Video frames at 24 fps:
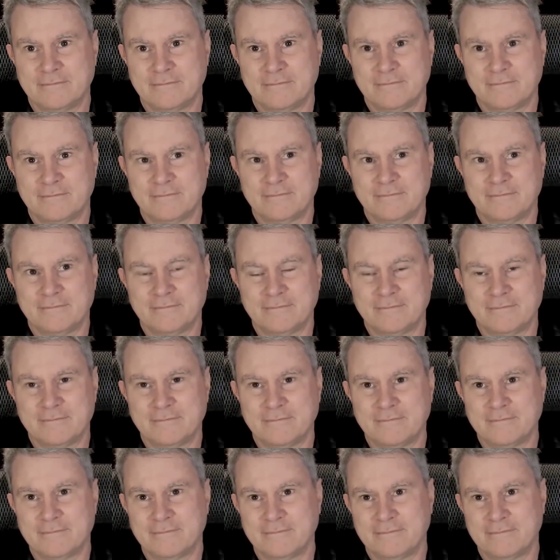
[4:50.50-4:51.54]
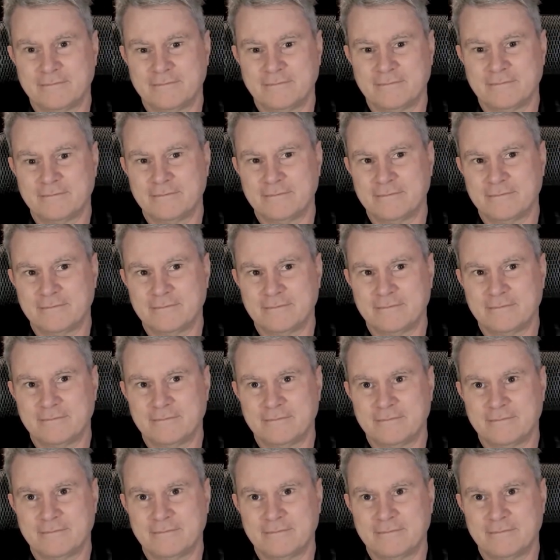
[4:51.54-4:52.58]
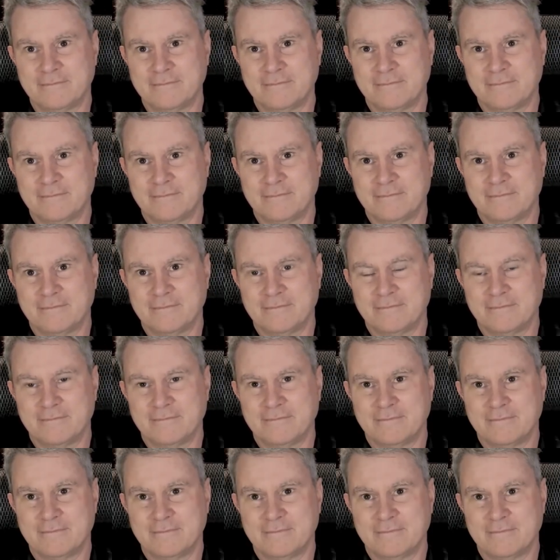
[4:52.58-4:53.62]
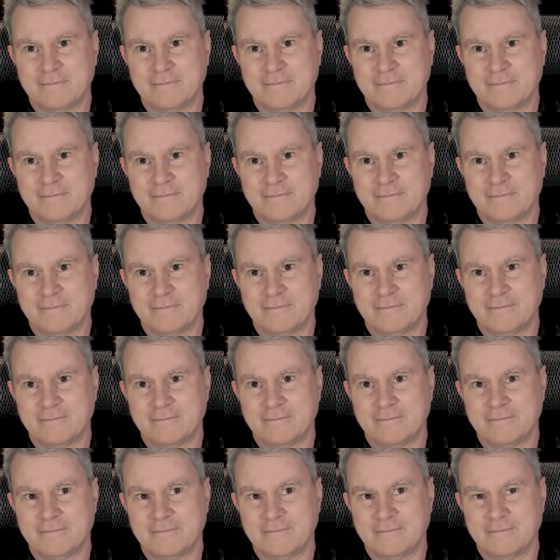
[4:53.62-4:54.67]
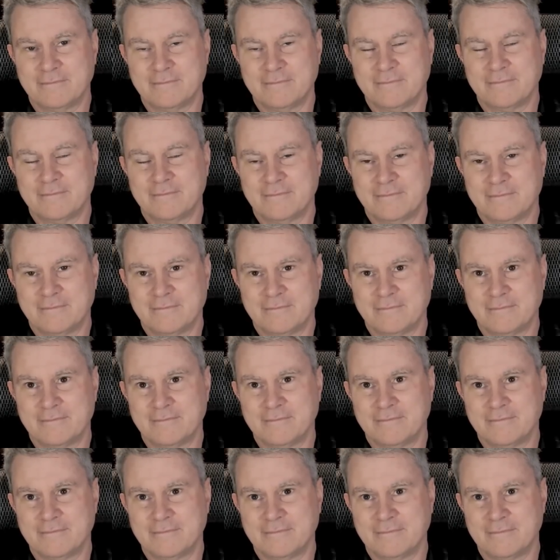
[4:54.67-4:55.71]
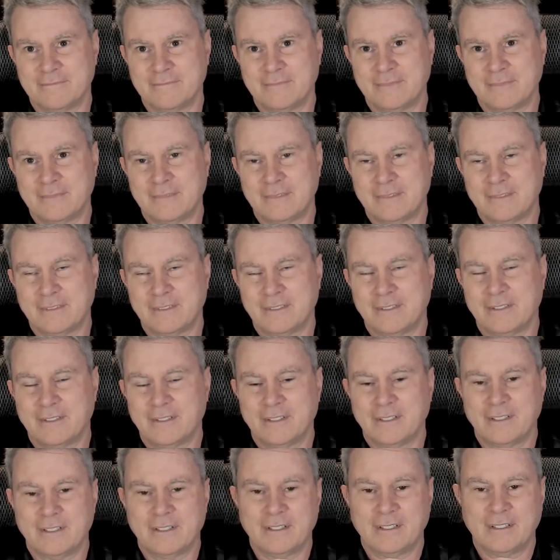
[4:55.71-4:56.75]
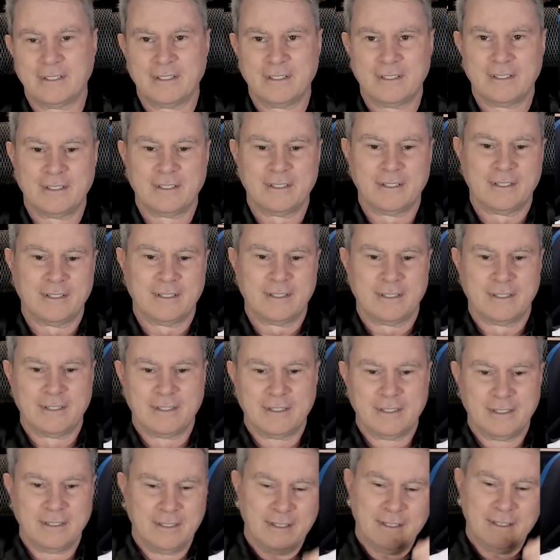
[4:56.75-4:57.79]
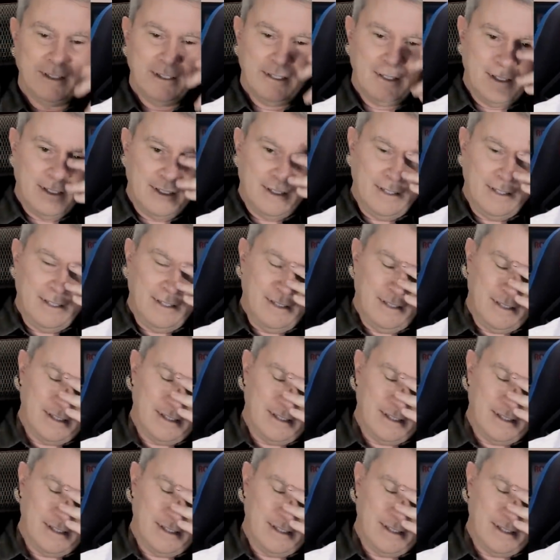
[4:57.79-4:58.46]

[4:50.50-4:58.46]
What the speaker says: The person shown says nothing.